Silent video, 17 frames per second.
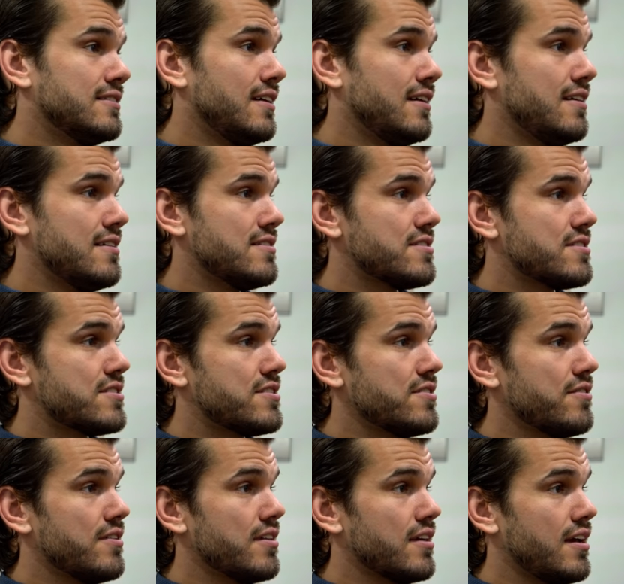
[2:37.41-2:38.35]
Well, as a
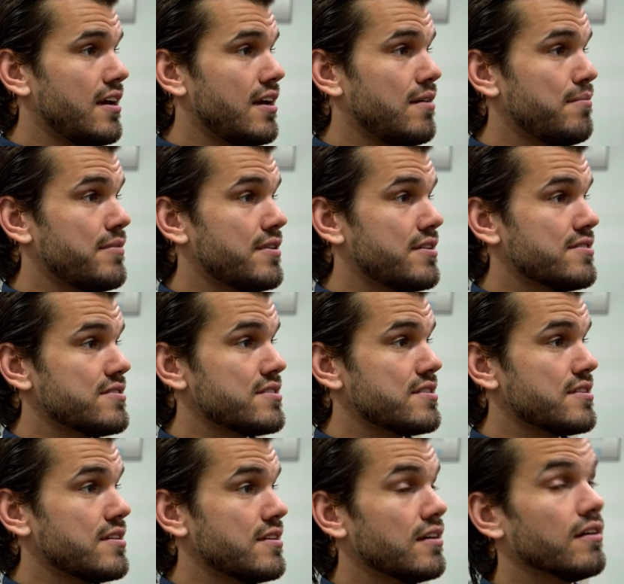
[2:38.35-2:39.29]
student of the game,
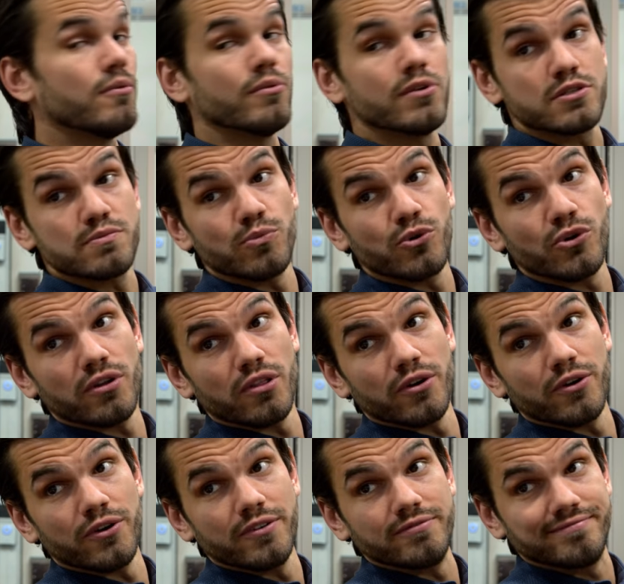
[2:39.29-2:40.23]
there's uh, always more to
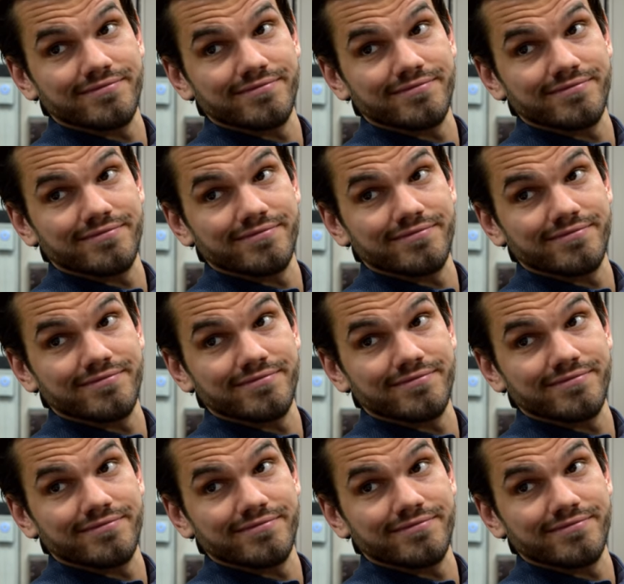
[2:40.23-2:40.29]
learn,